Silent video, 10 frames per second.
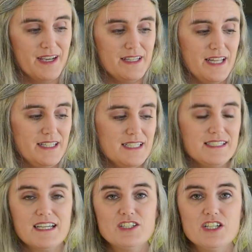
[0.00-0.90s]
And then
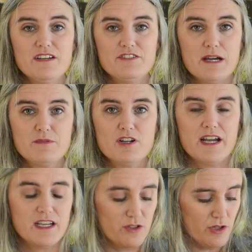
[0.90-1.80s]
this section of chapter
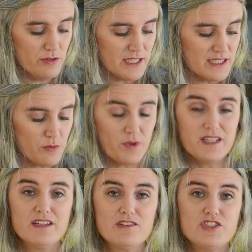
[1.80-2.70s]
9 closes with
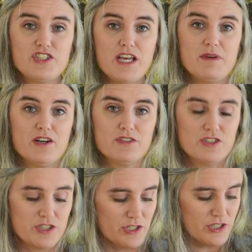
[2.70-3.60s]
another statement on the
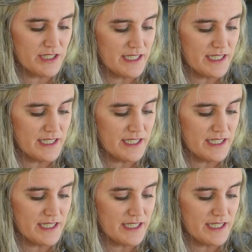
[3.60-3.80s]
church.